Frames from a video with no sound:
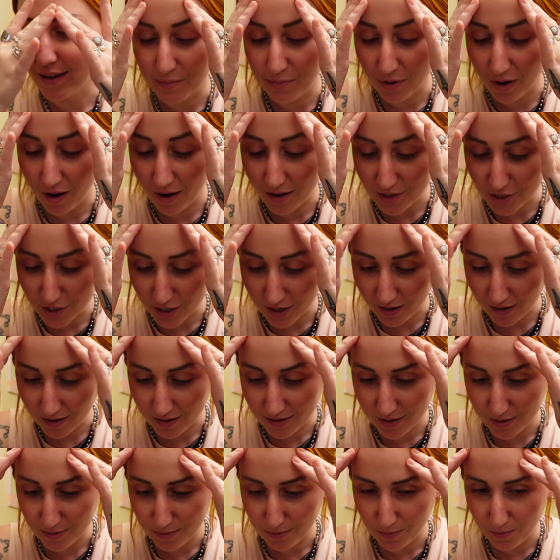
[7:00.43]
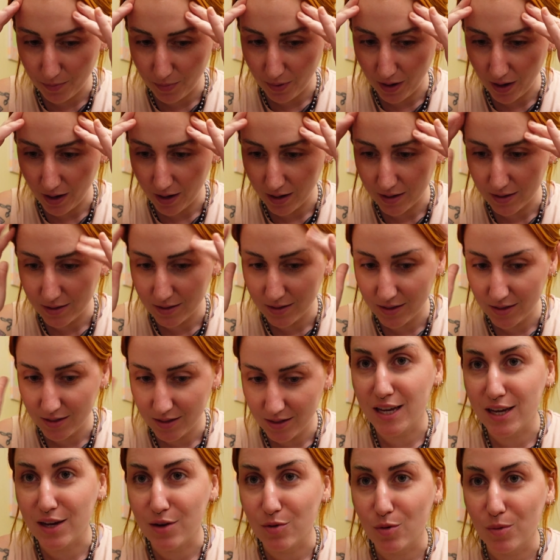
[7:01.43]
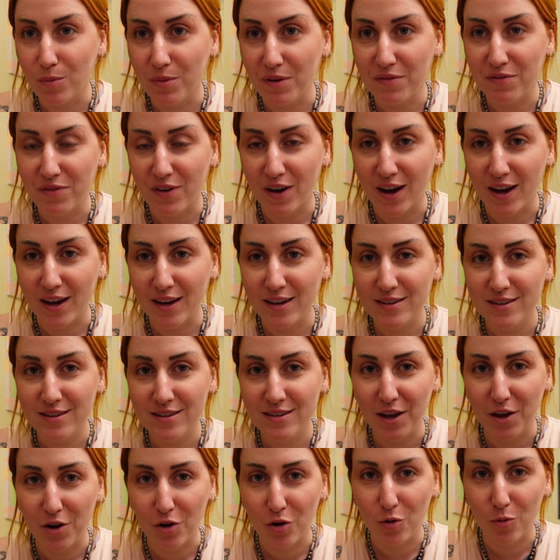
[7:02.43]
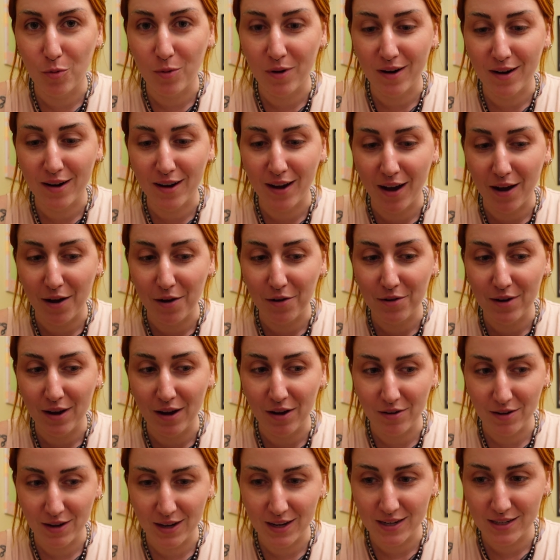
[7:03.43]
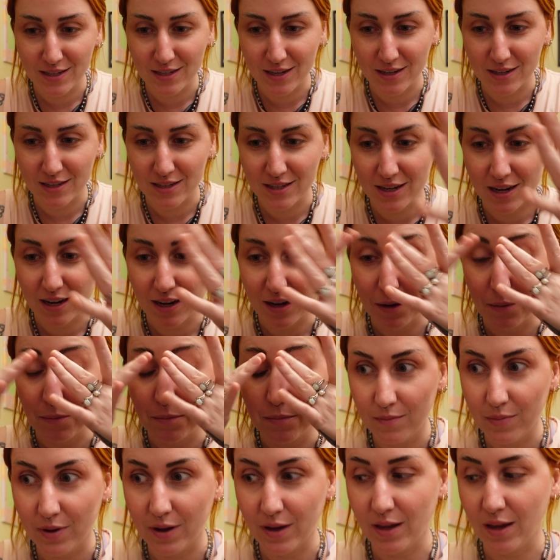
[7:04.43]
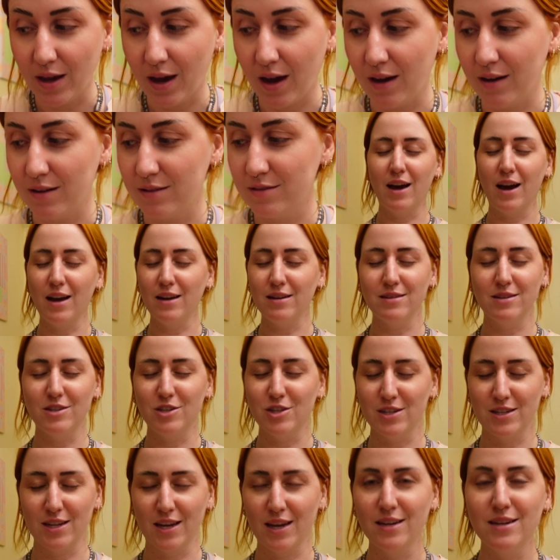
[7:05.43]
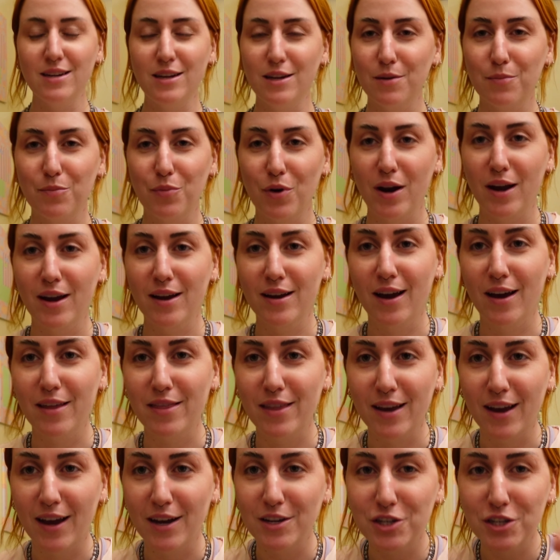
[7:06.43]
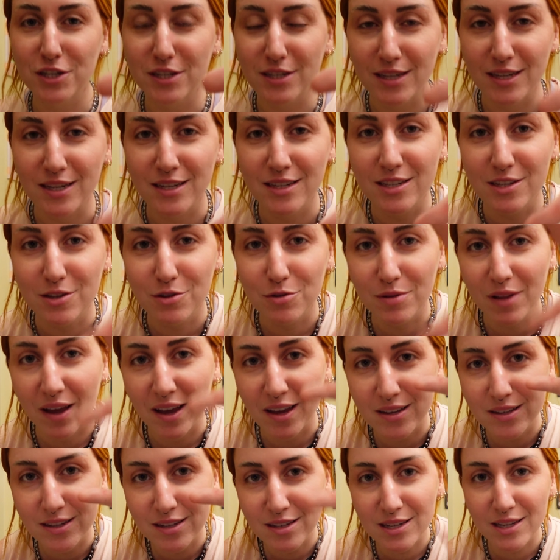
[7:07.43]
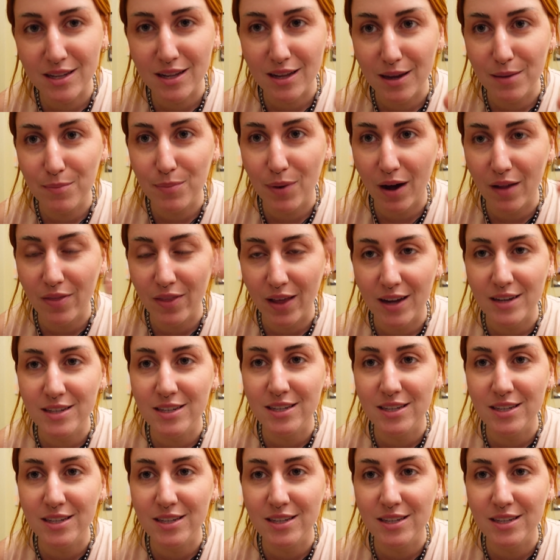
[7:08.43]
a project, but it will be fine. It'll work out. I'll get it done in time. But yeah, I just like need a break. I think I just need to like sleep on that